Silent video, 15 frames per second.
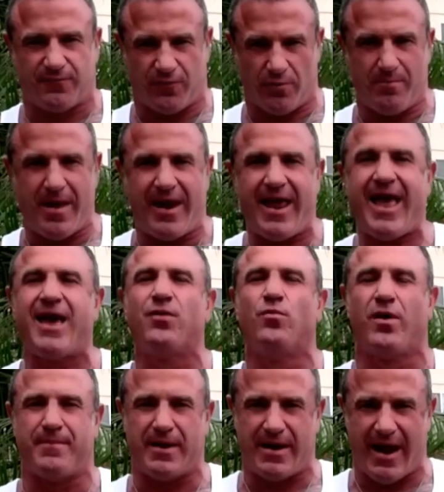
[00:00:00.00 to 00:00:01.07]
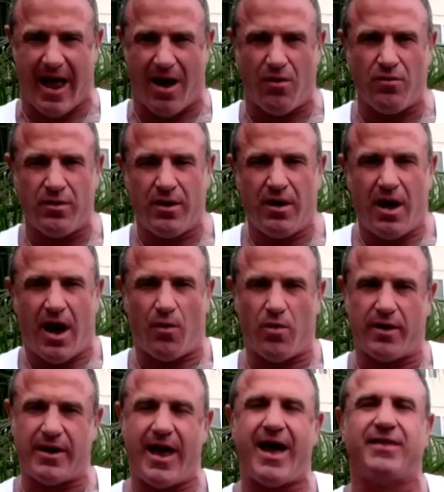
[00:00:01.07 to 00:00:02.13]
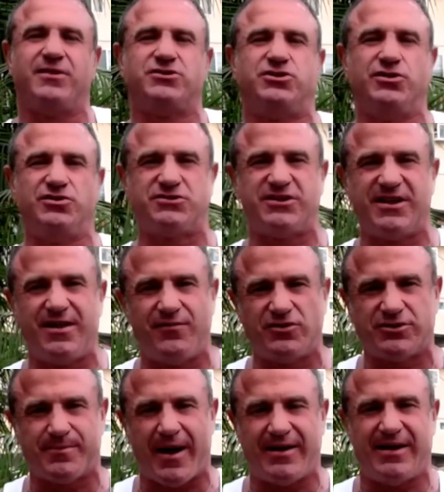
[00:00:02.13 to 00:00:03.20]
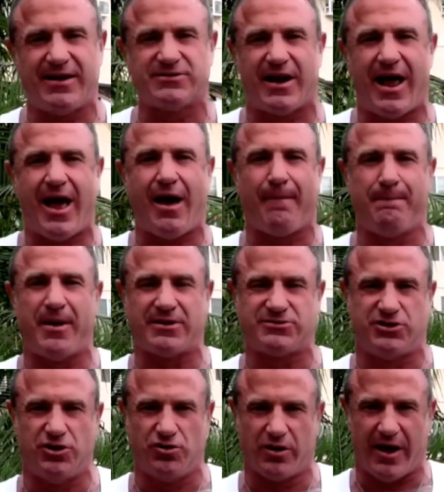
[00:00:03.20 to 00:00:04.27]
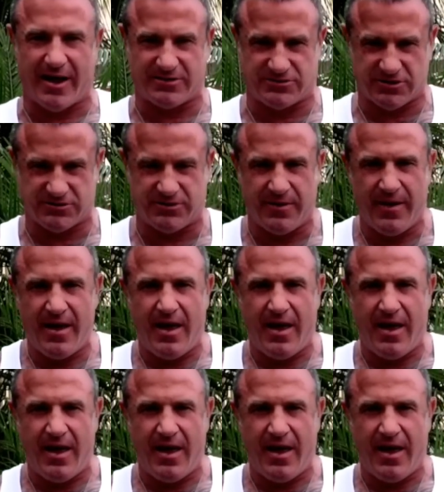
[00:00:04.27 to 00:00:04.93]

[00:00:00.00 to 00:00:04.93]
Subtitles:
is for men and women now. I wanted to add this to you just to give you some ideas on how best to utilize this.